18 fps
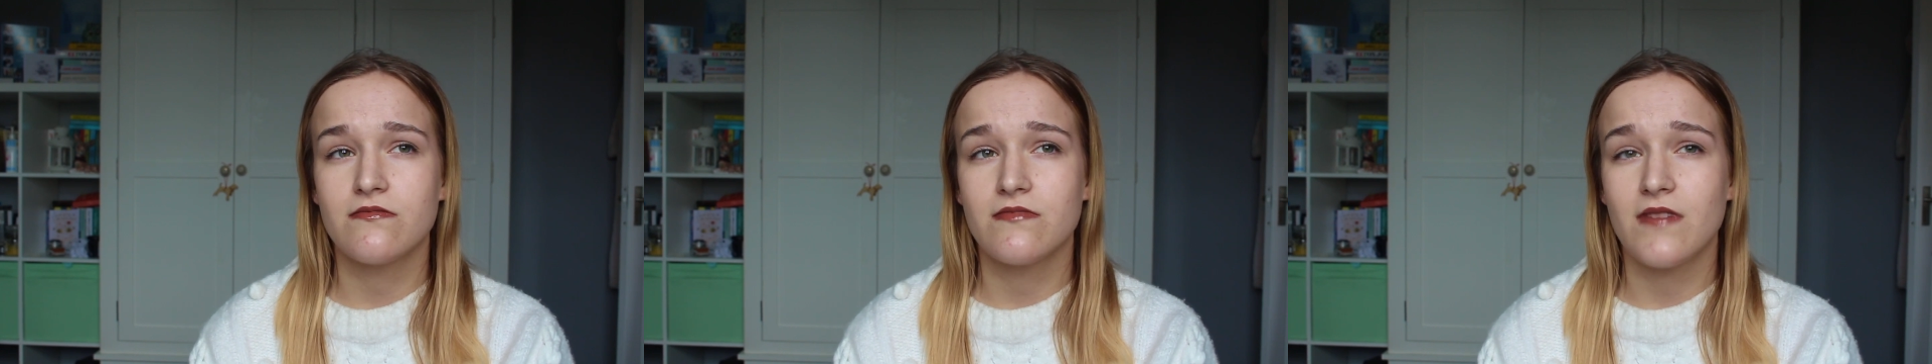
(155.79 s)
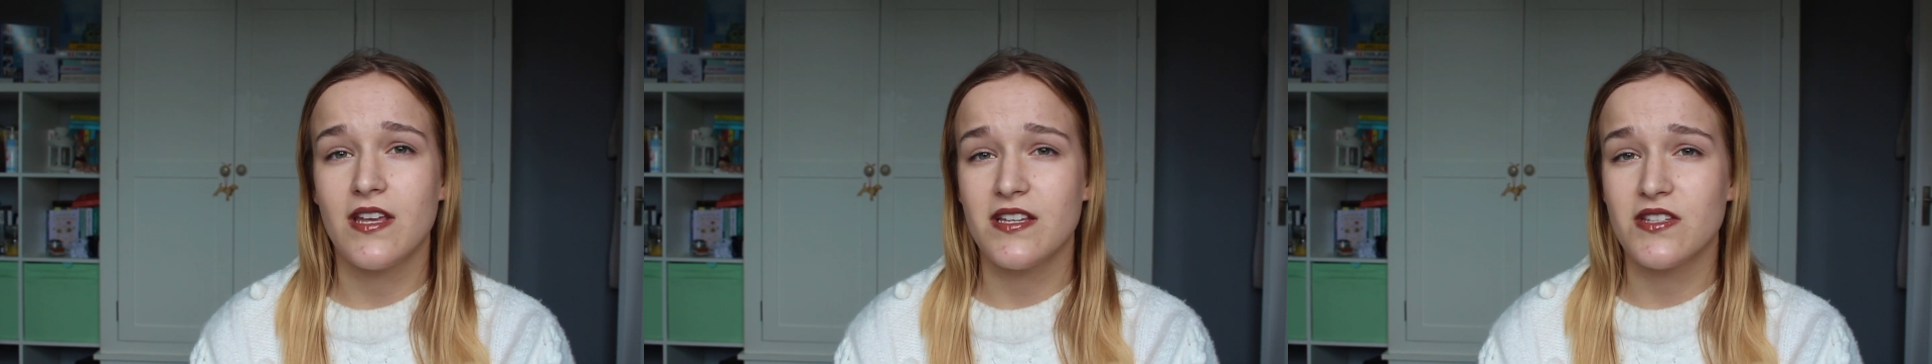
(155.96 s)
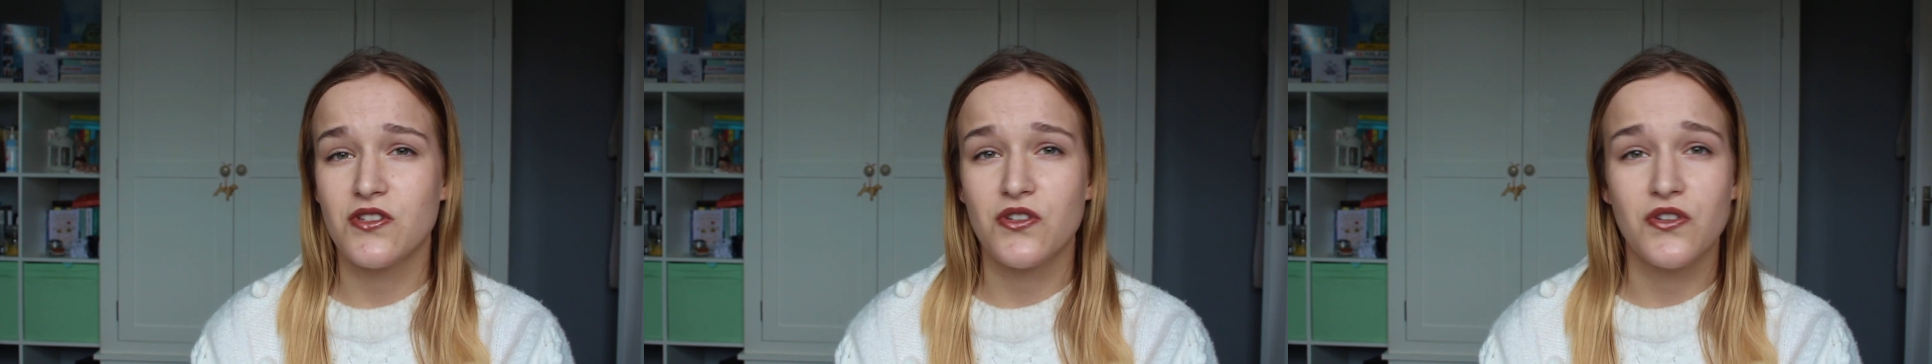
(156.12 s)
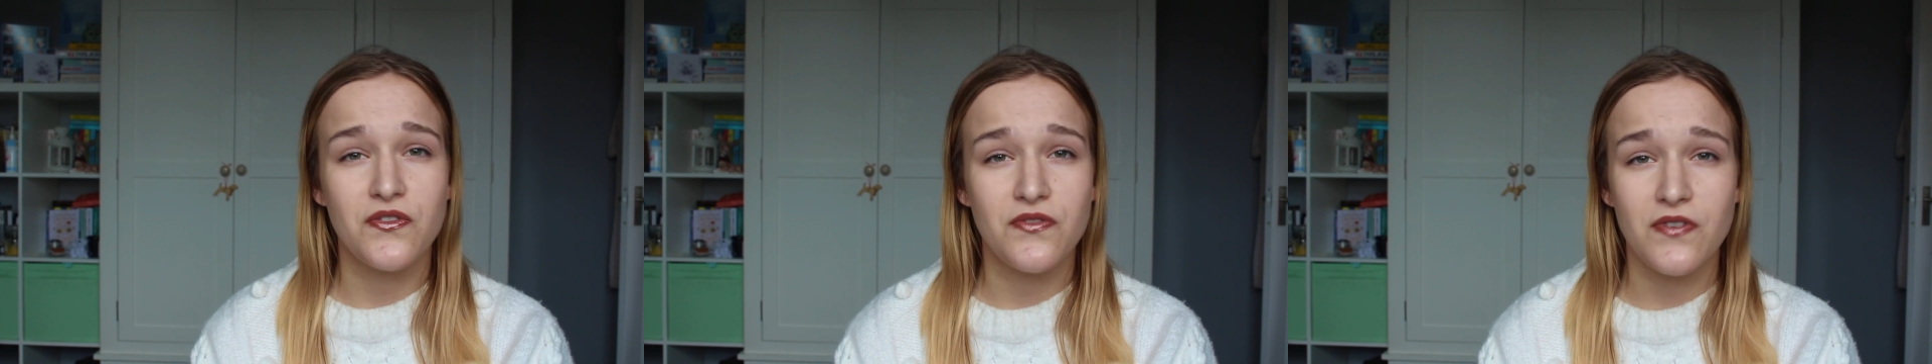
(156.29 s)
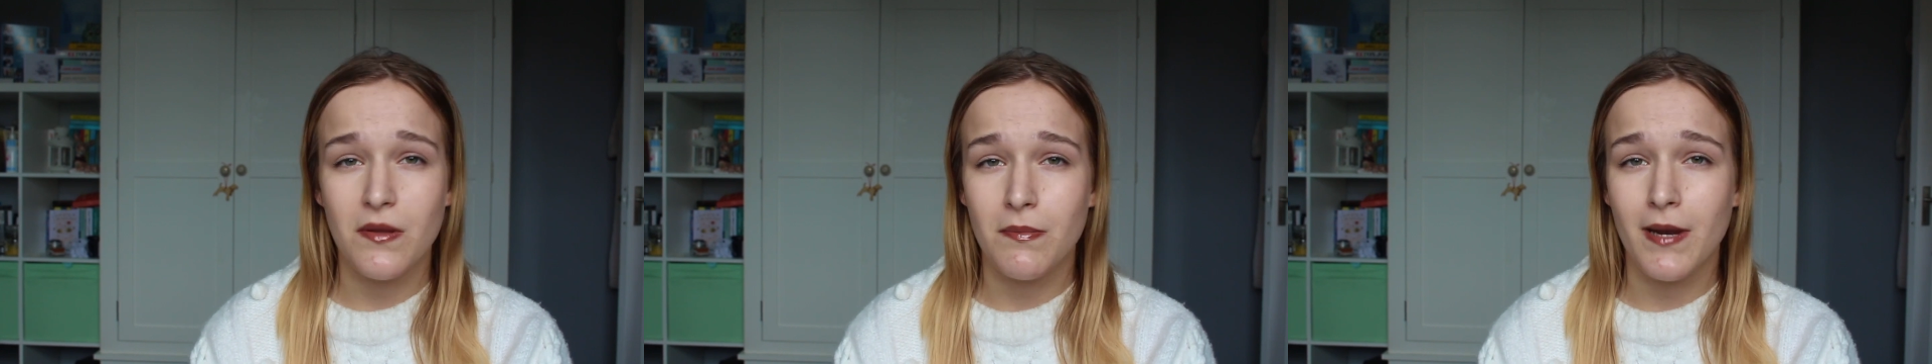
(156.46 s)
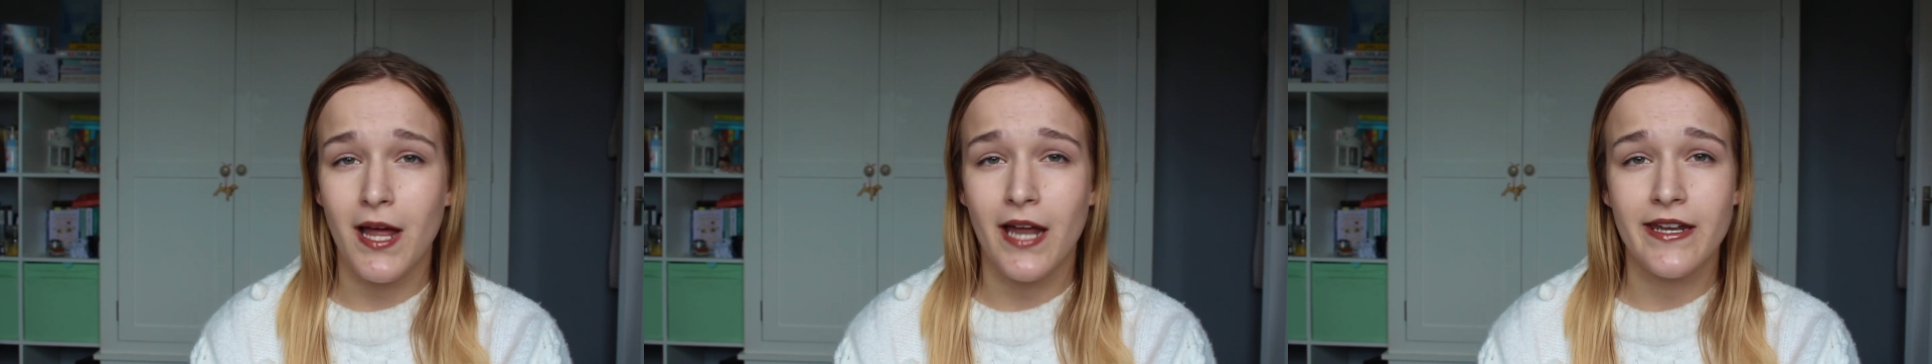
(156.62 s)
it's good for
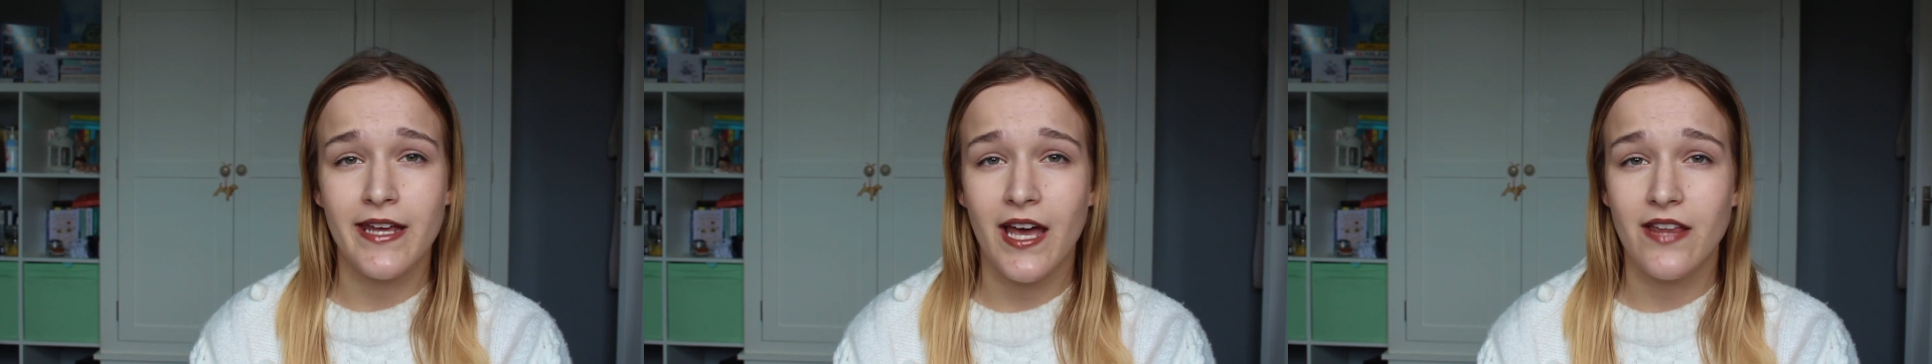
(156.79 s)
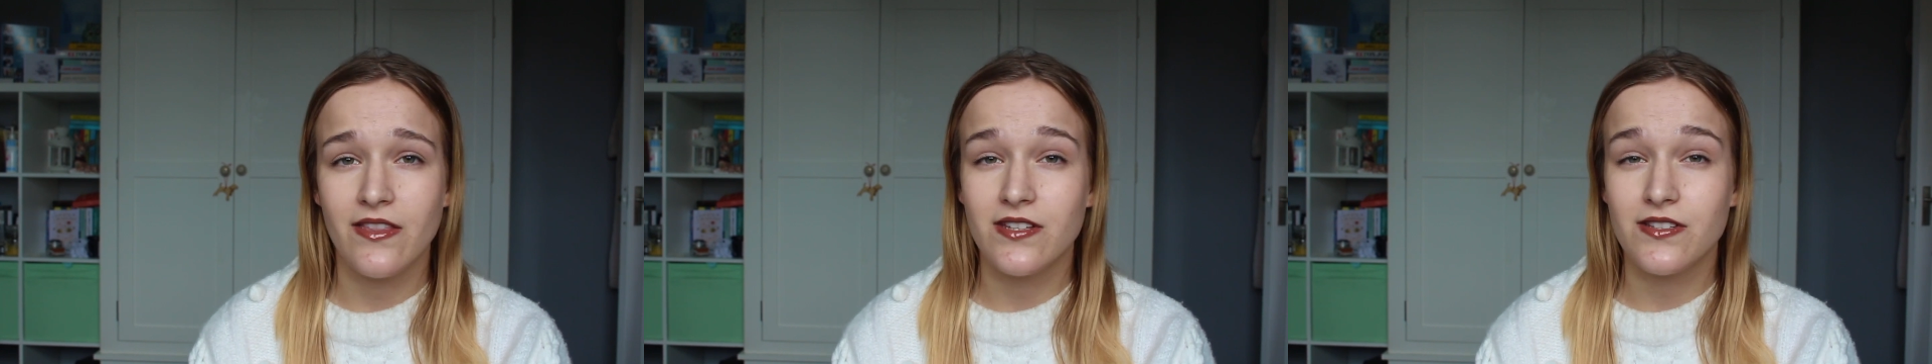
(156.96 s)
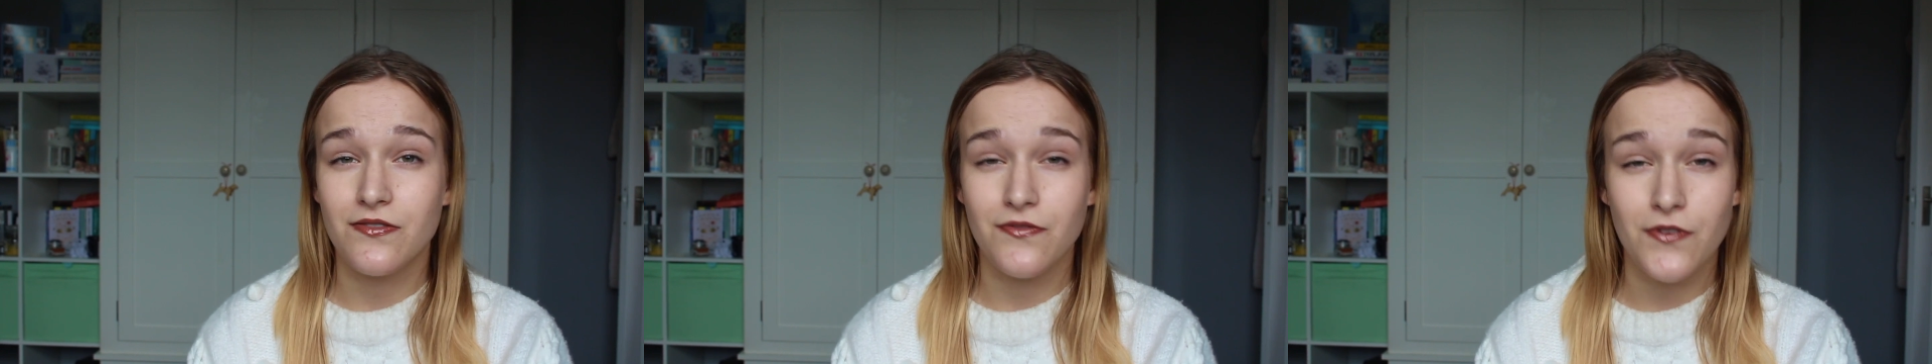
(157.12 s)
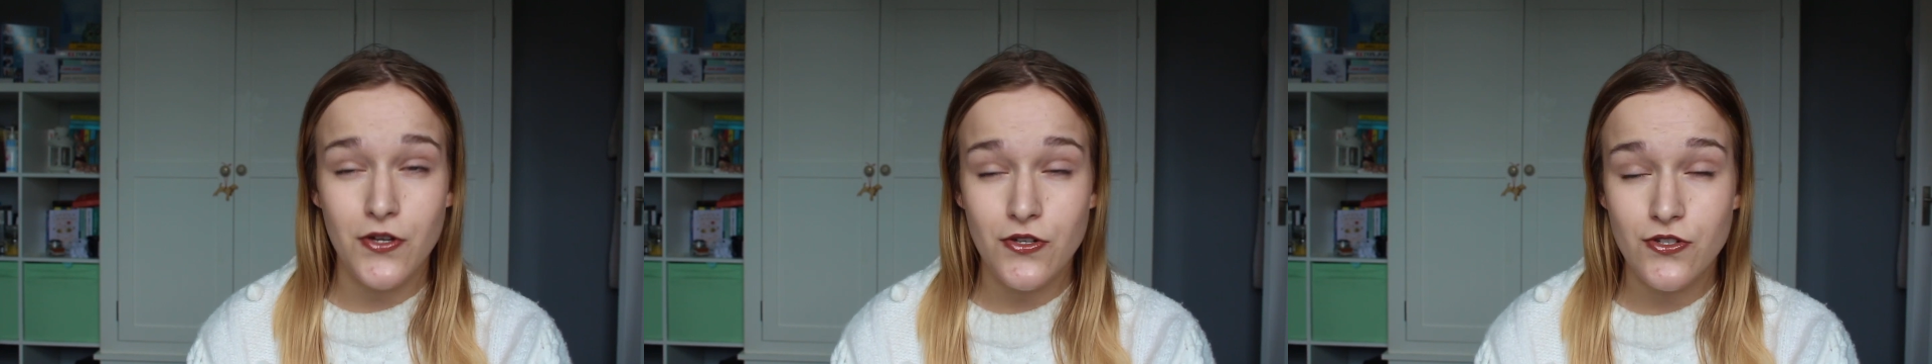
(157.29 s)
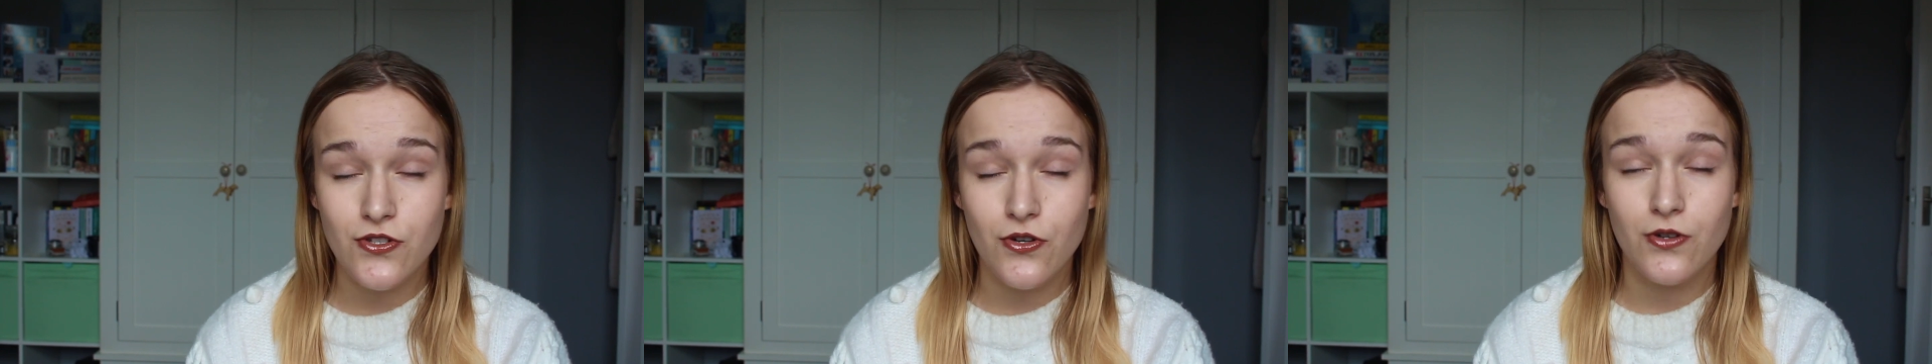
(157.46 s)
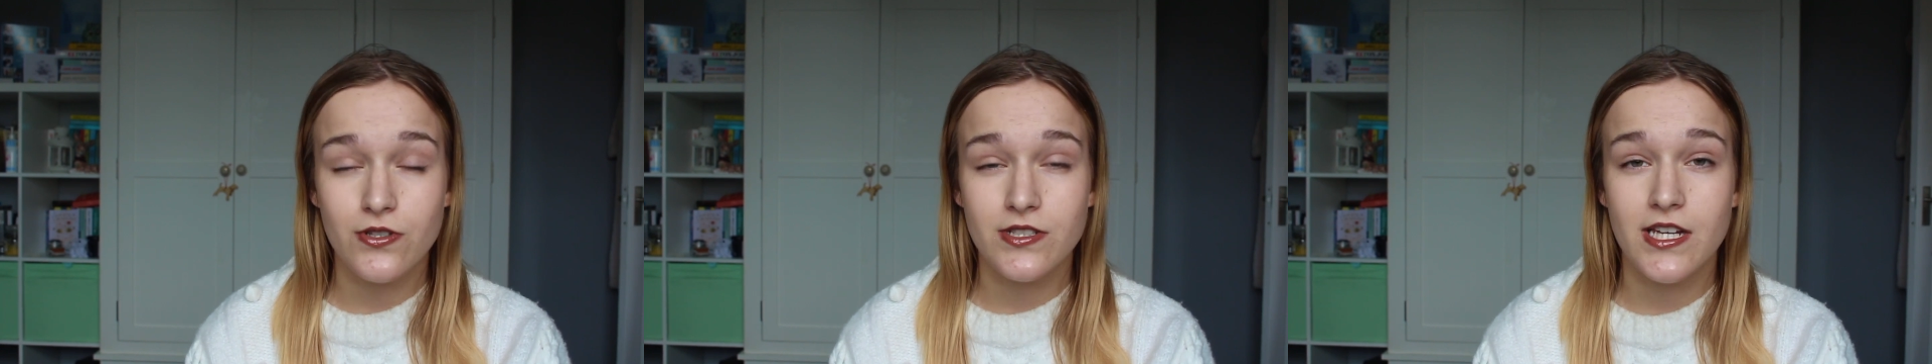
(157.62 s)
the planet and there's a food
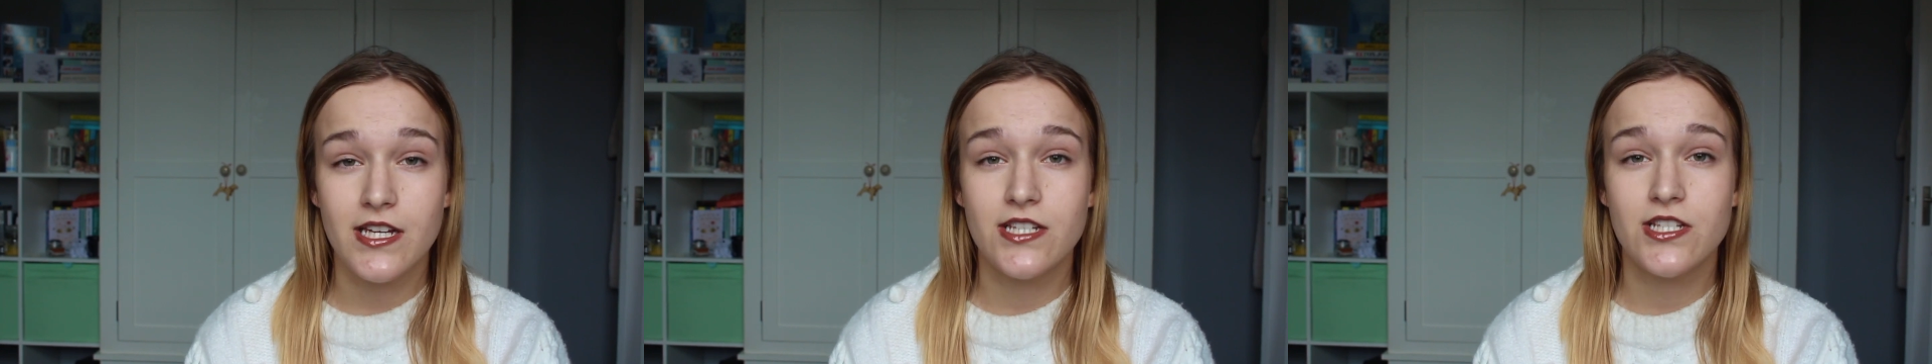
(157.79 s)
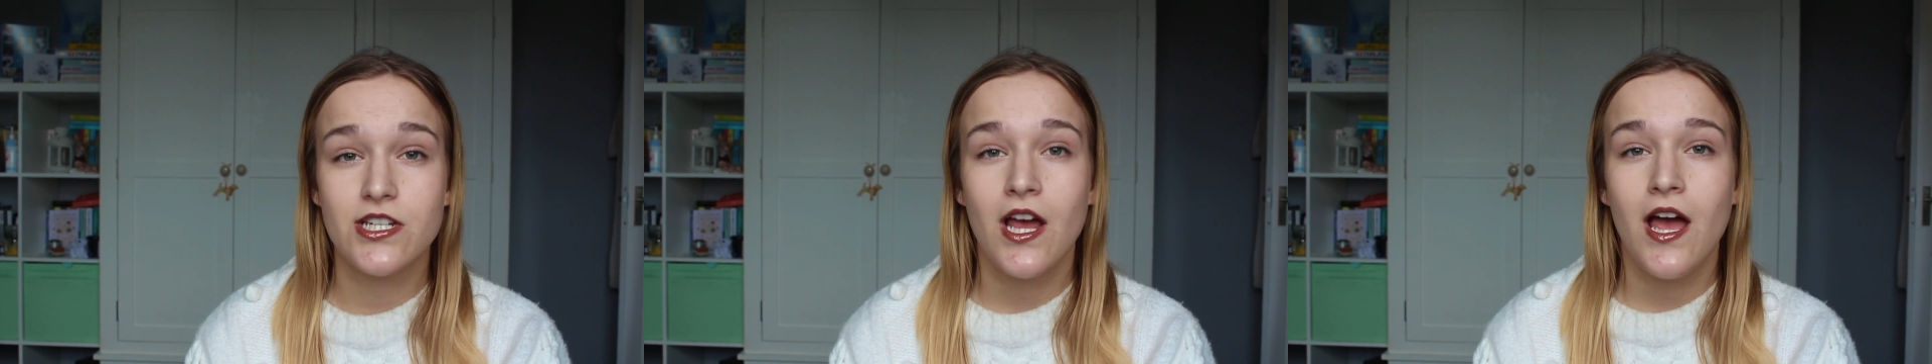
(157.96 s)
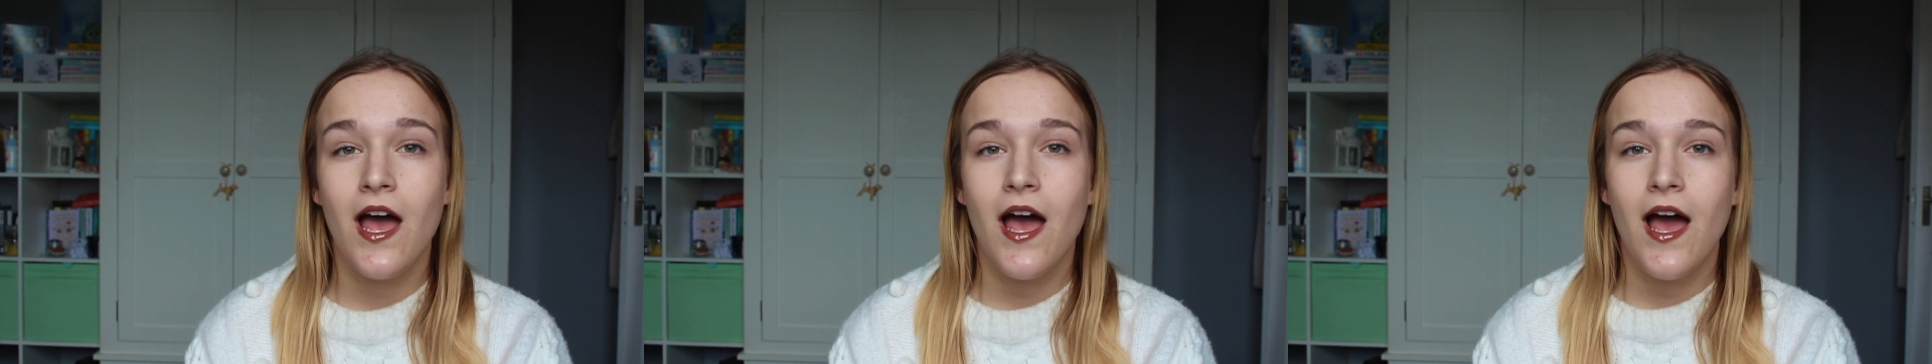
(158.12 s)
shortage.